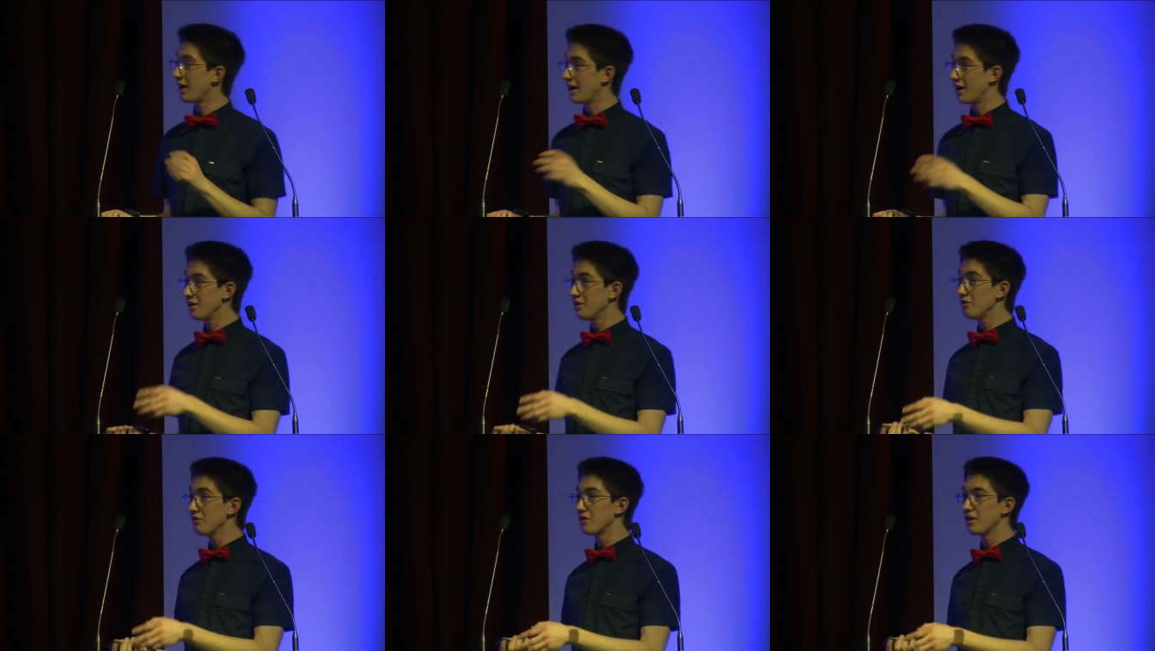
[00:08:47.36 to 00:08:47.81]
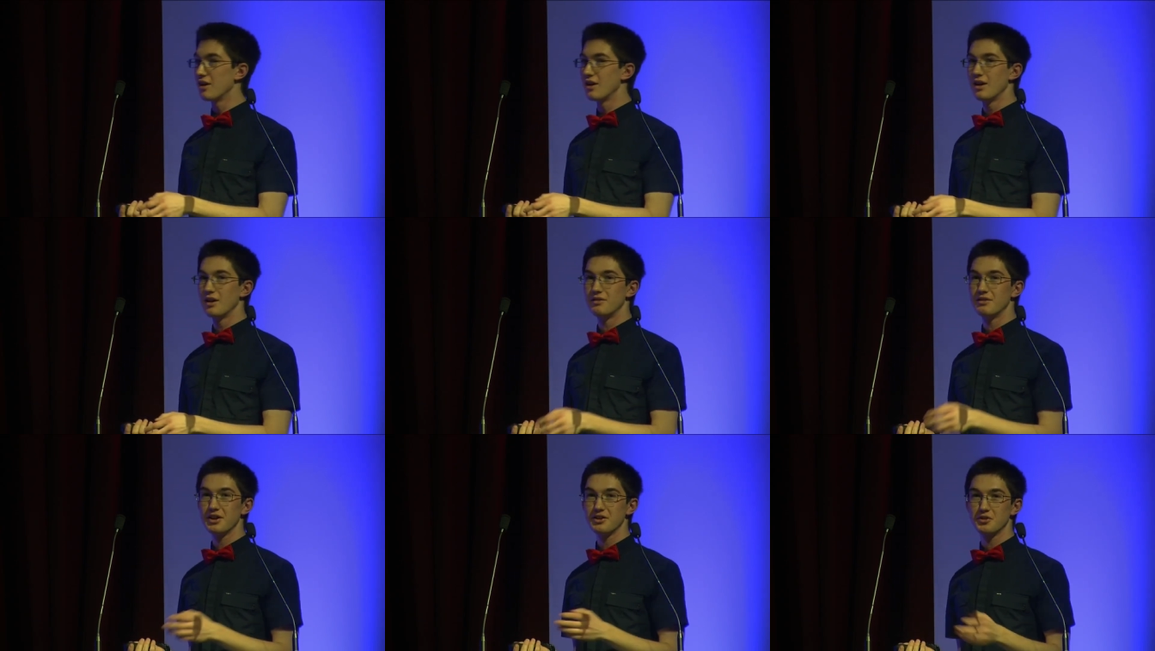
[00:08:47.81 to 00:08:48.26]
and
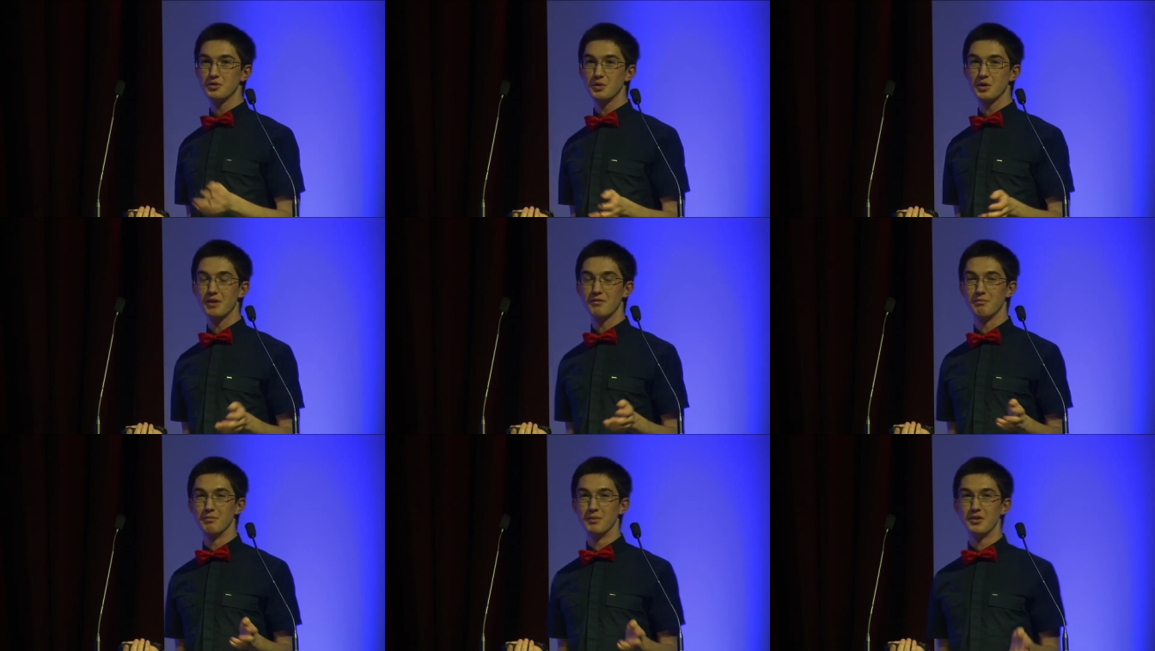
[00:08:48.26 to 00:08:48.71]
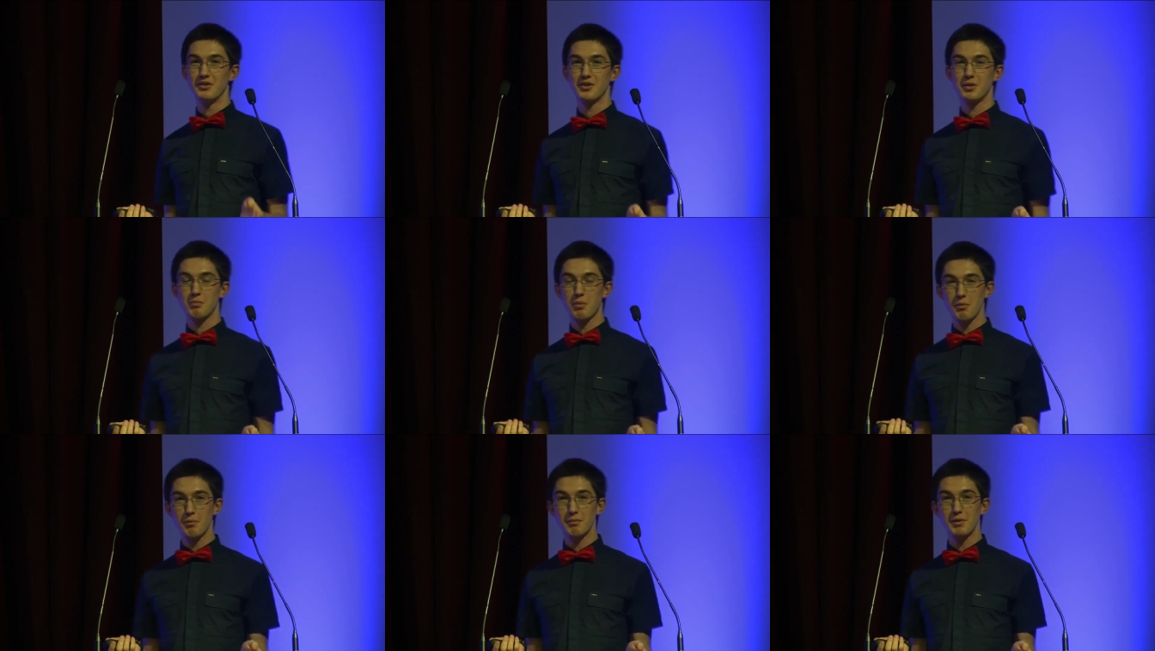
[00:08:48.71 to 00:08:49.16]
national governments are
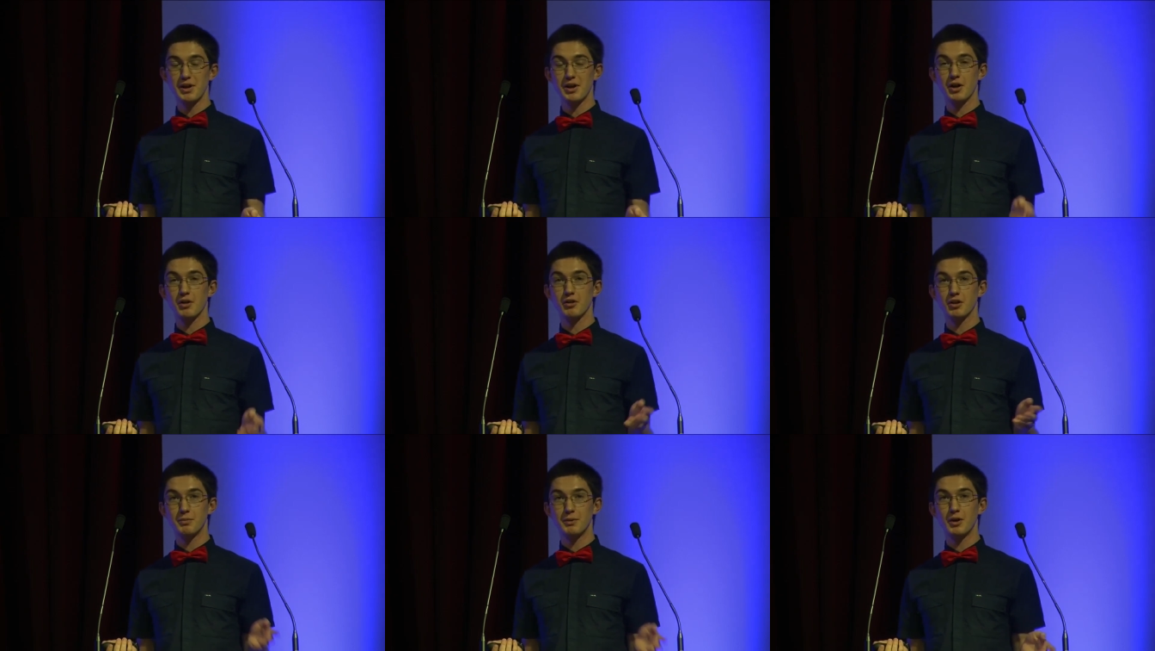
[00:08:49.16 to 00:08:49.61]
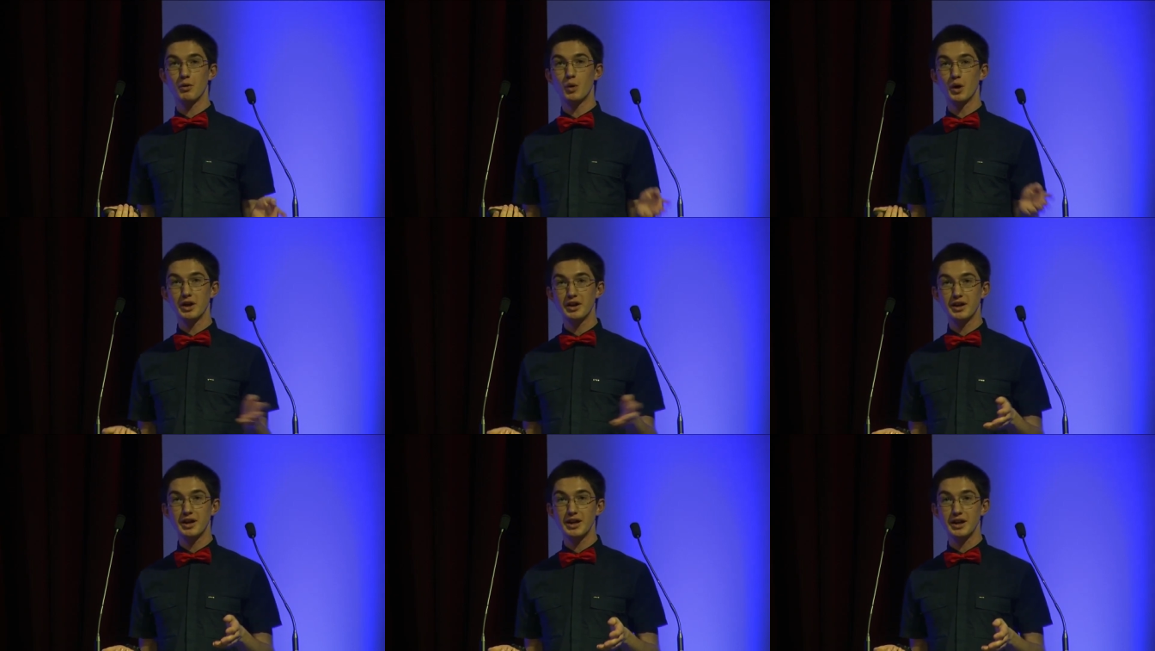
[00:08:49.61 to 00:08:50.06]
probably going to be
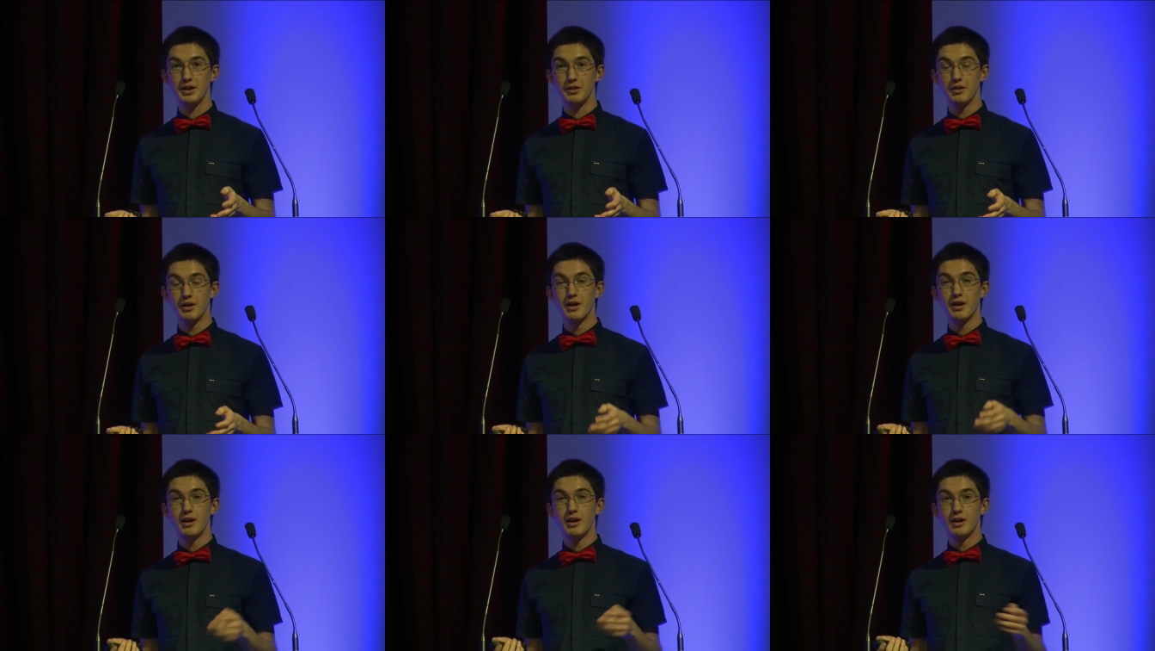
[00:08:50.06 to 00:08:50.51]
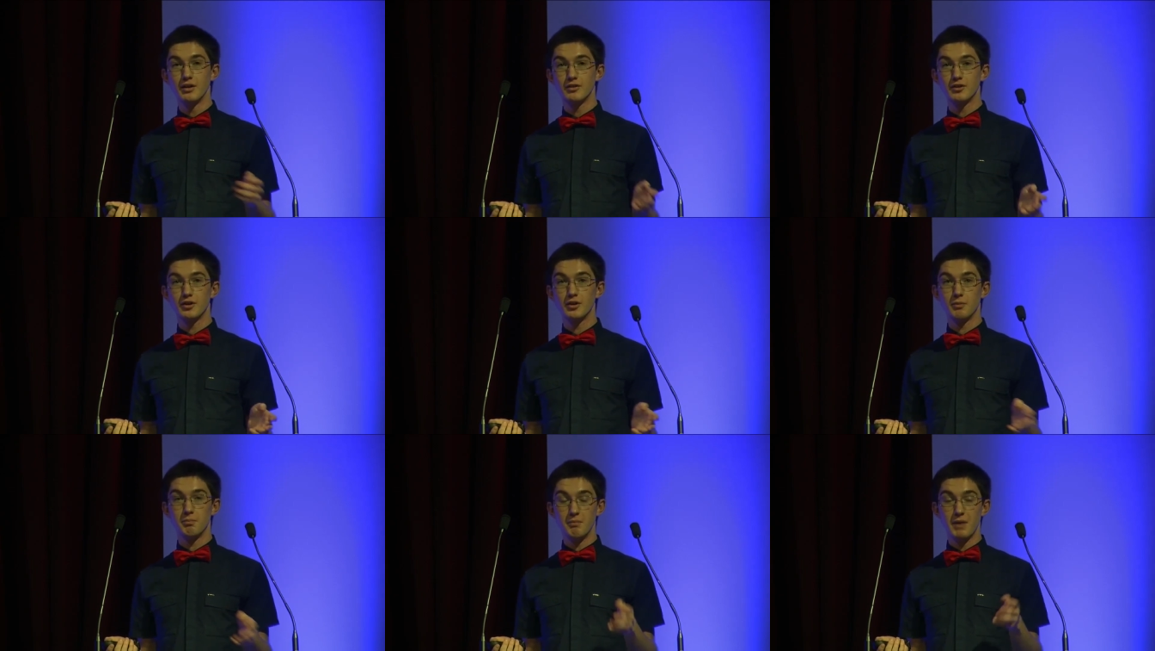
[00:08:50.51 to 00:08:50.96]
quite keen
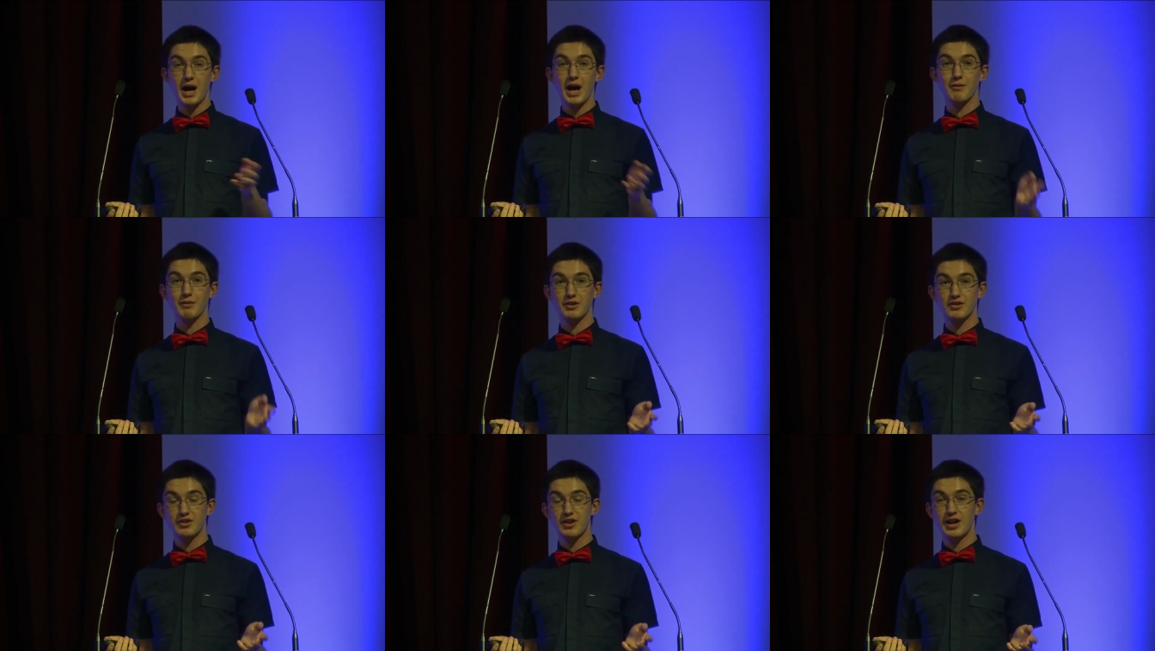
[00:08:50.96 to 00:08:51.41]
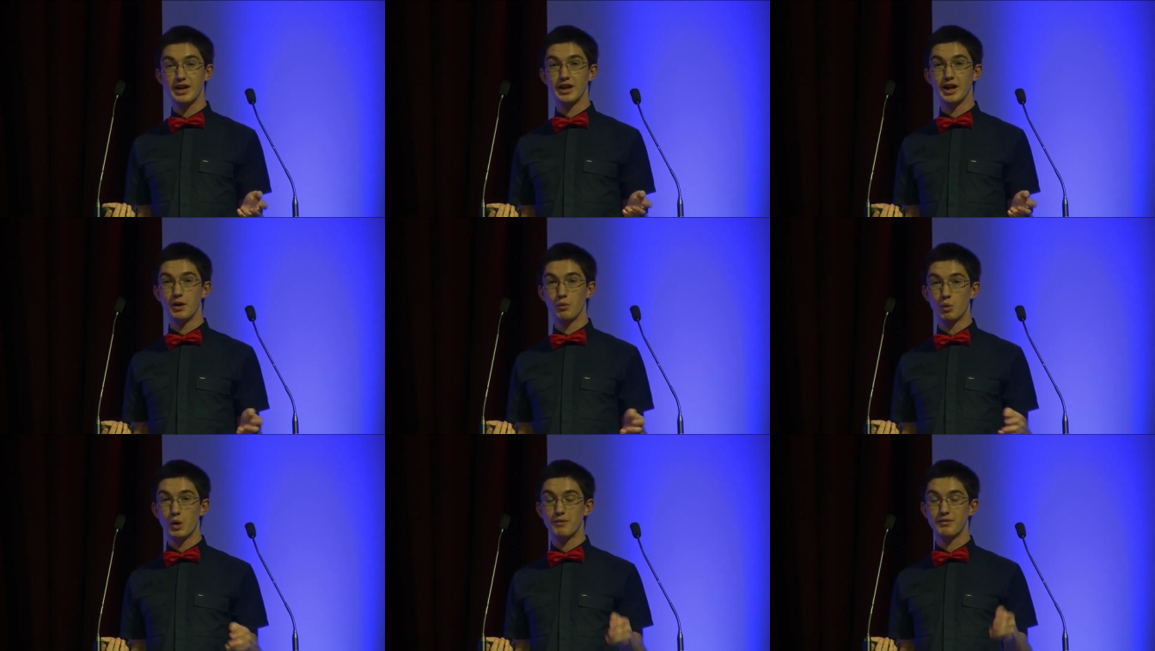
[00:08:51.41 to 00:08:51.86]
to have a say
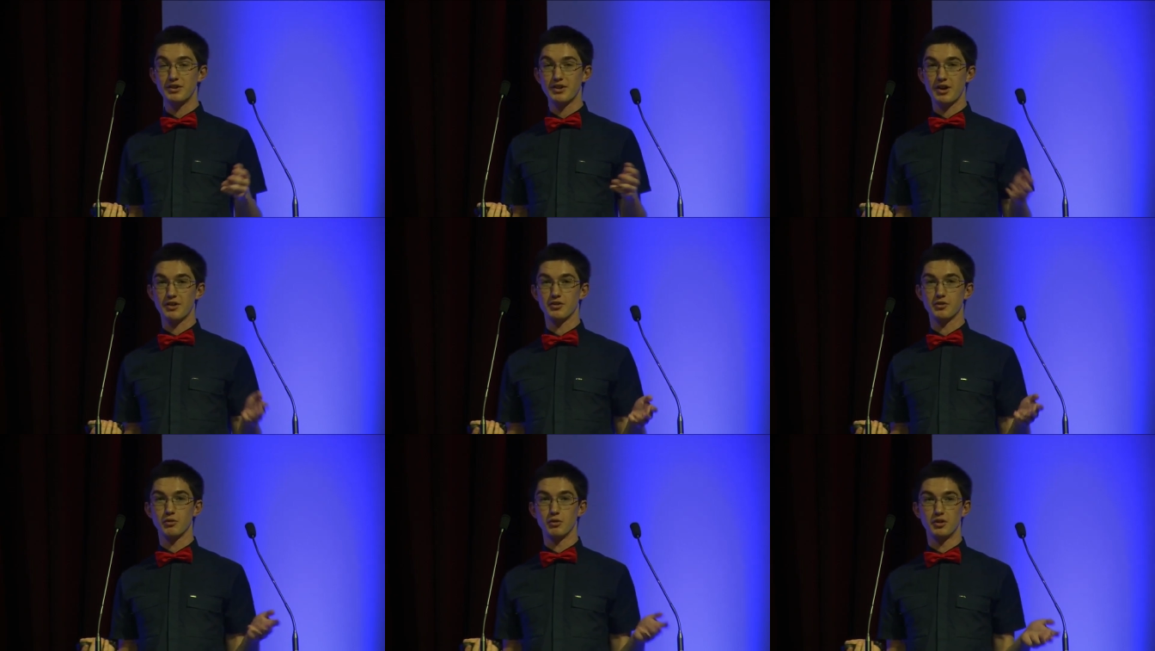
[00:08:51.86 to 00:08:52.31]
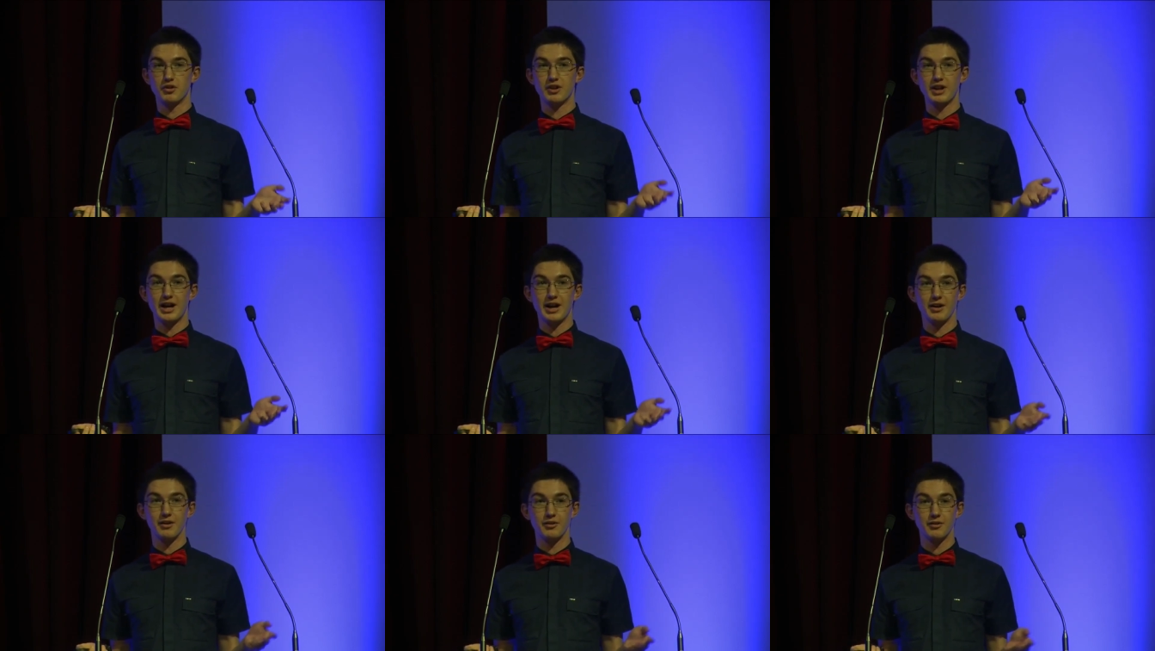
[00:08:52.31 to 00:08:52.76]
in where these asteroids
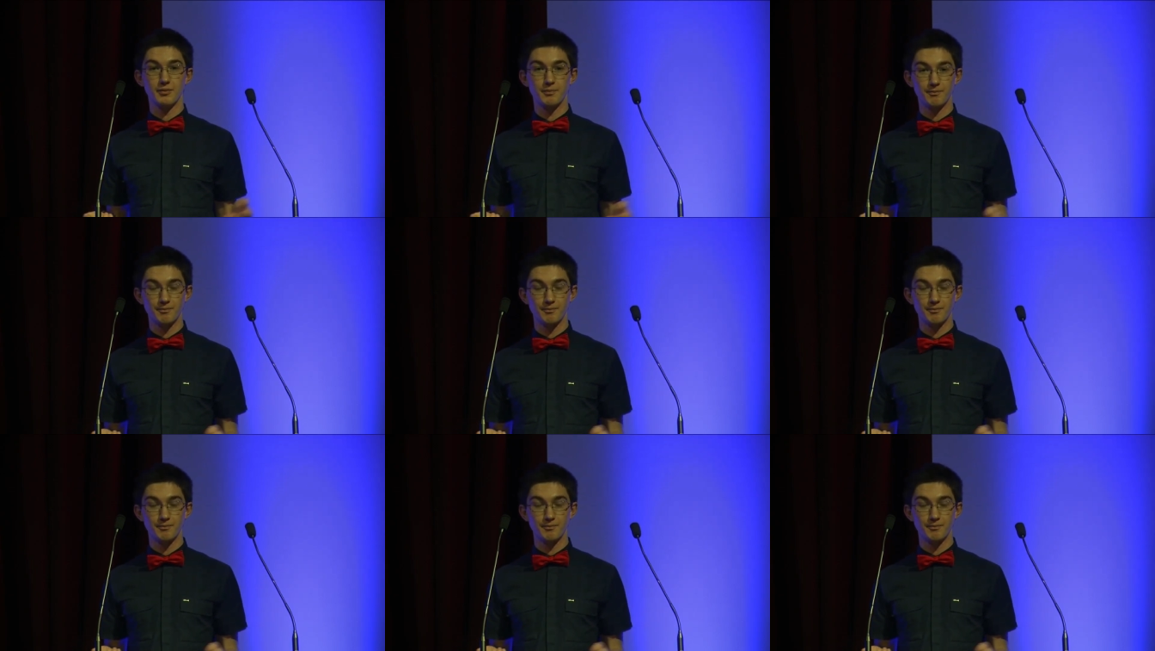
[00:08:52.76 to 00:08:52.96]
land